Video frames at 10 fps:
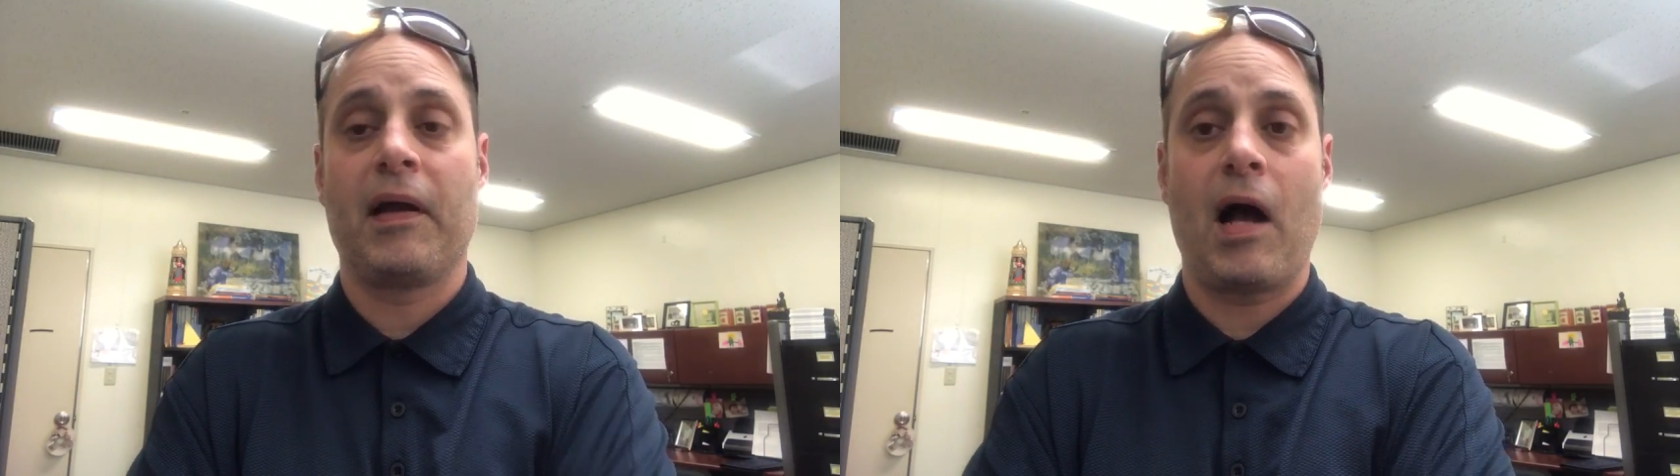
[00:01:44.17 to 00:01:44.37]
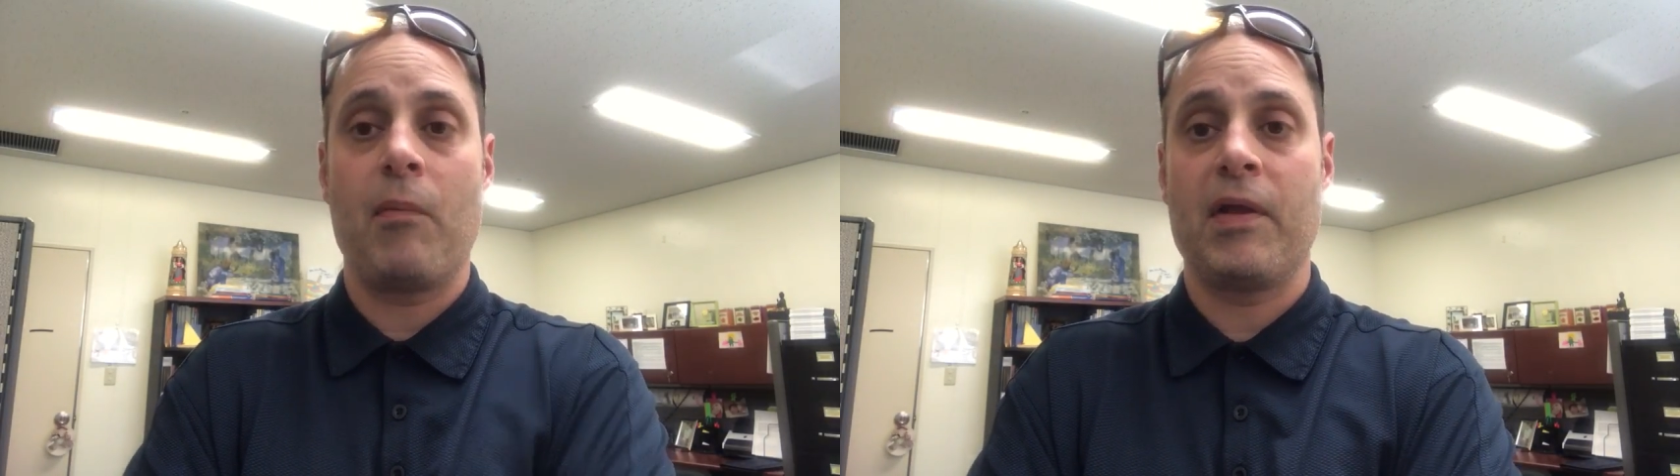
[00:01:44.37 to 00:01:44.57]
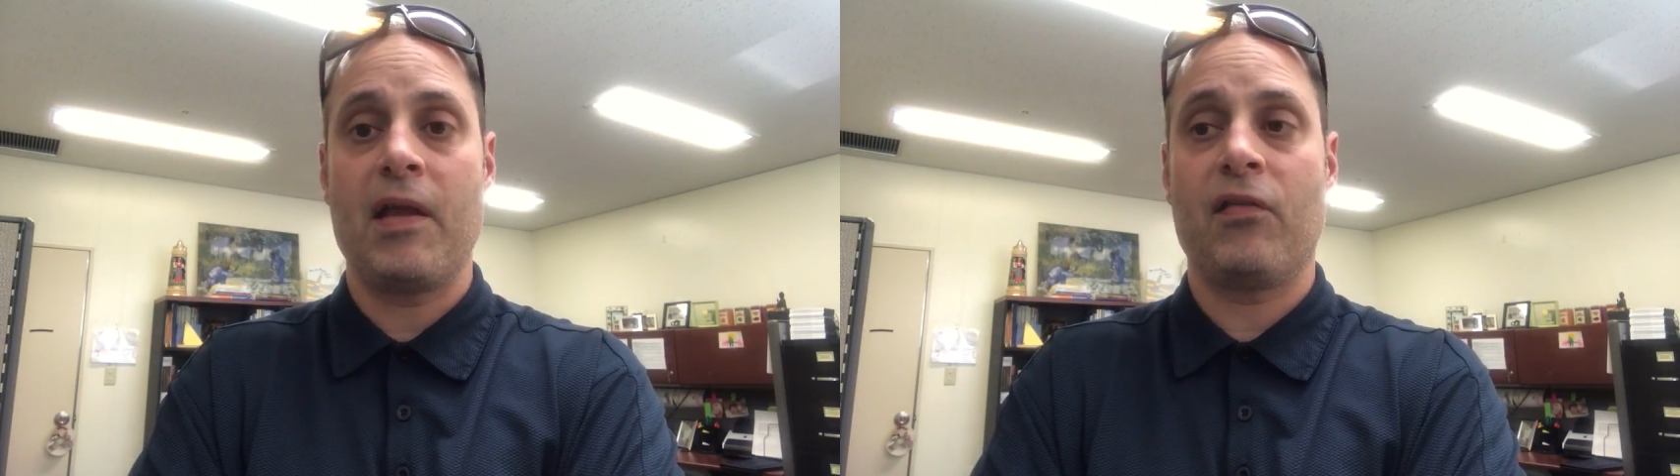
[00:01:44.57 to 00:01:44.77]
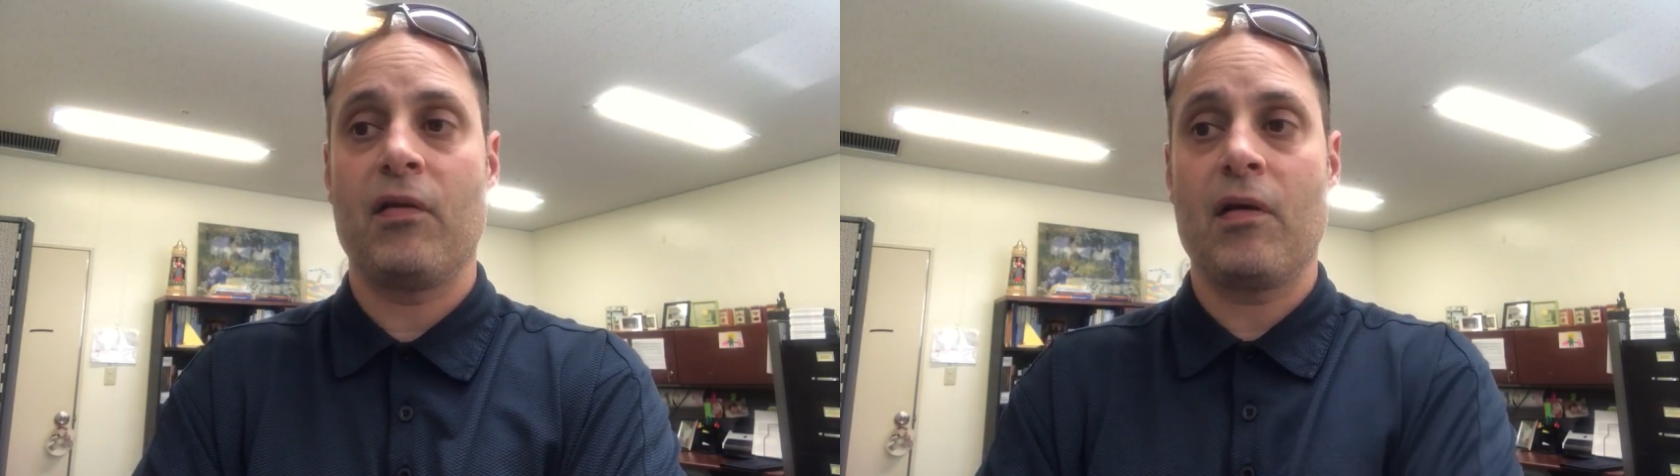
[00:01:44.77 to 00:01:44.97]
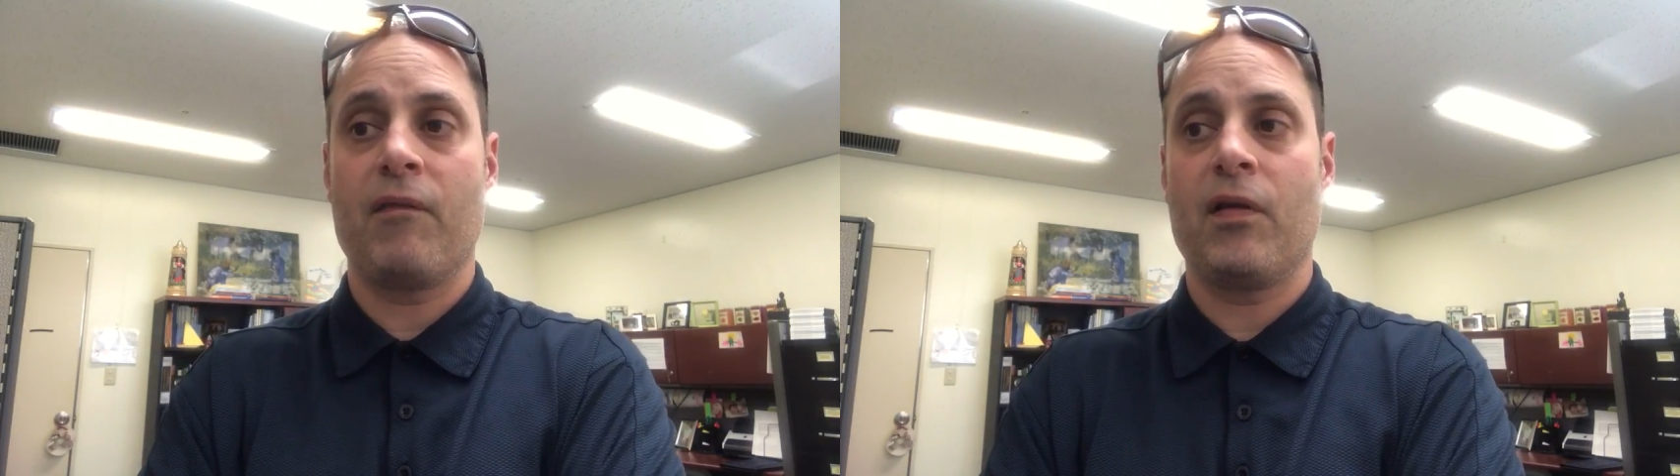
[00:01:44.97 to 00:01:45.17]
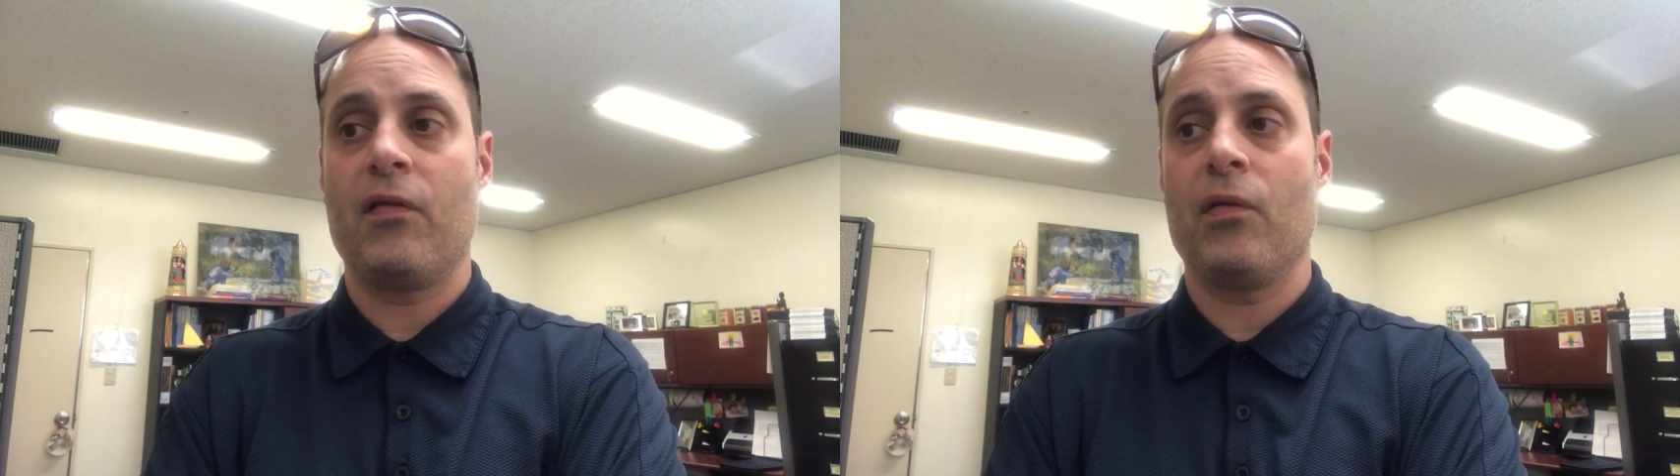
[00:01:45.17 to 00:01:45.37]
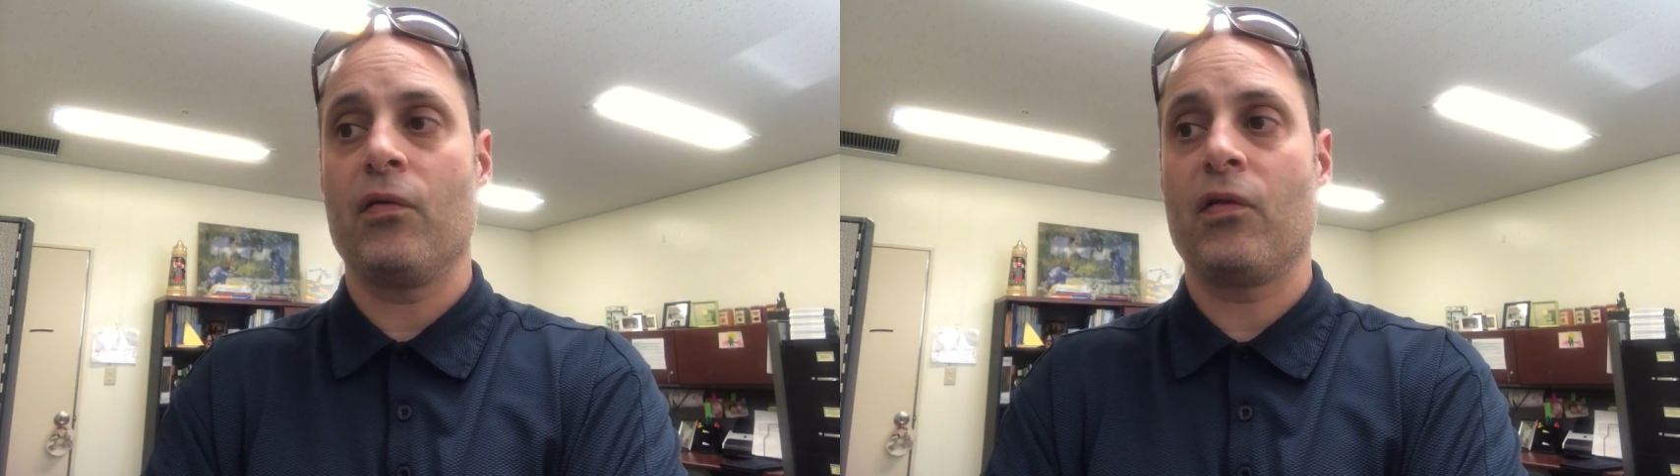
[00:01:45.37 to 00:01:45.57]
combination of the two.